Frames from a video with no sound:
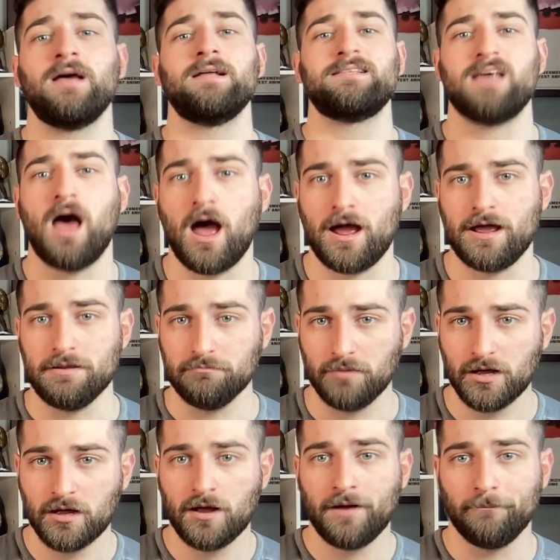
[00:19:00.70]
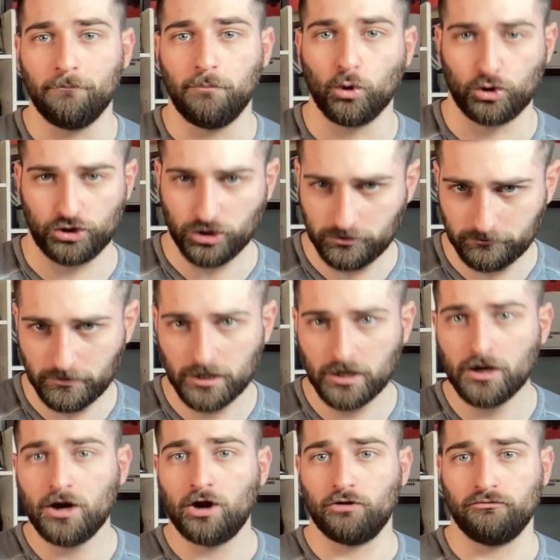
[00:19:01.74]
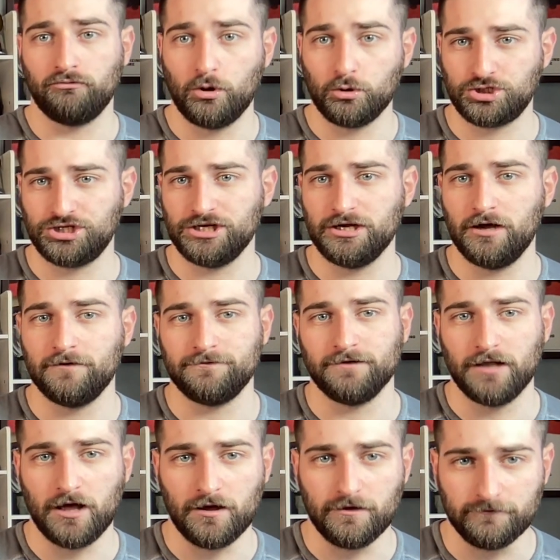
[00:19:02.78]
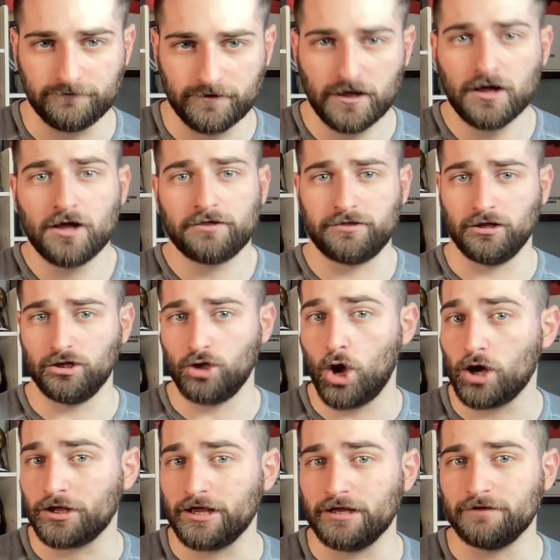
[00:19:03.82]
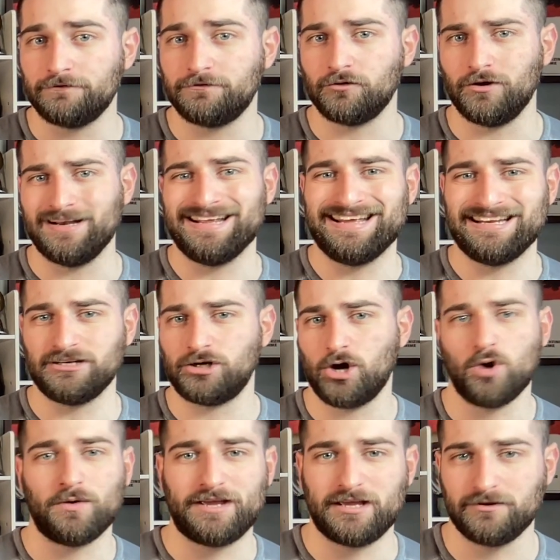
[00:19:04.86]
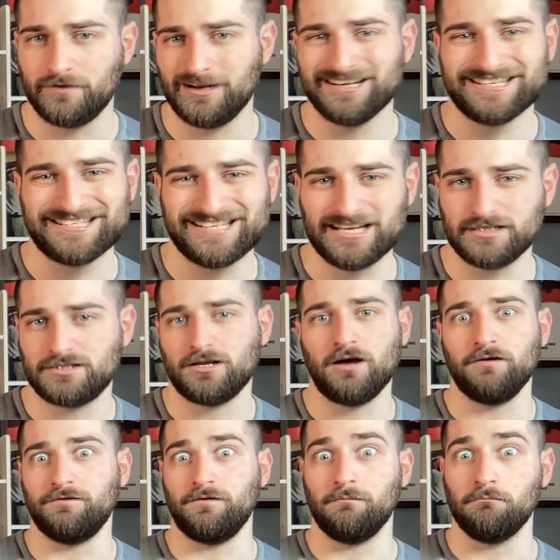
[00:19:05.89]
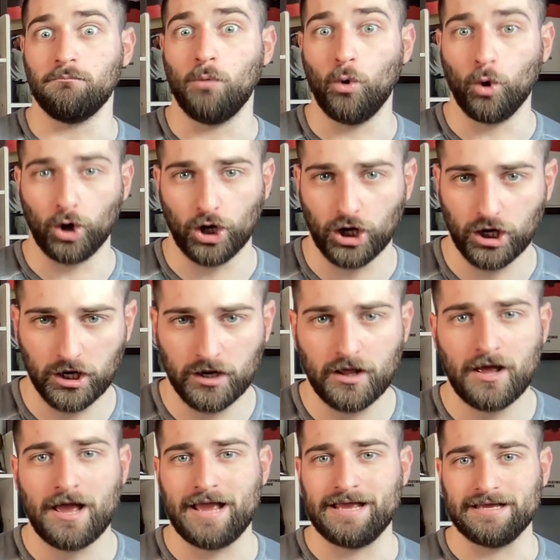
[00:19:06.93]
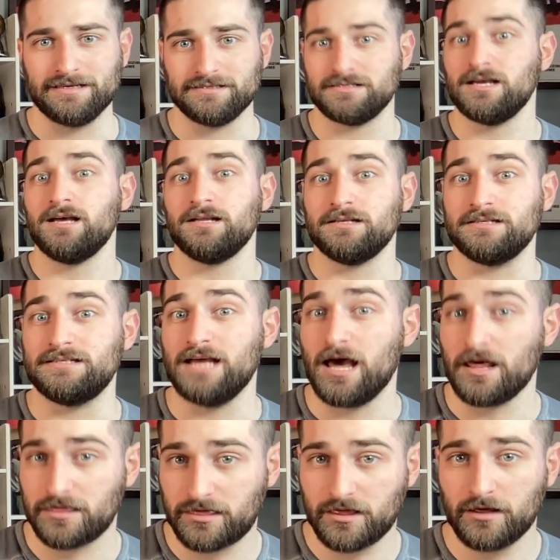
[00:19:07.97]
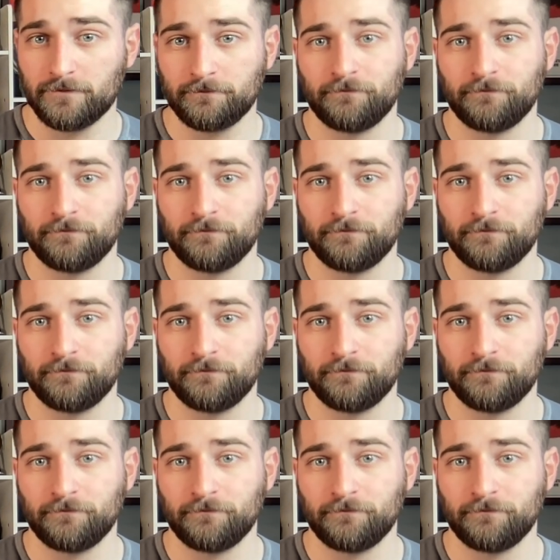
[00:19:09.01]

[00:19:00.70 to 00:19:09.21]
Time, boredom, erosion of love, the longing for an incoherent sense of more, and death.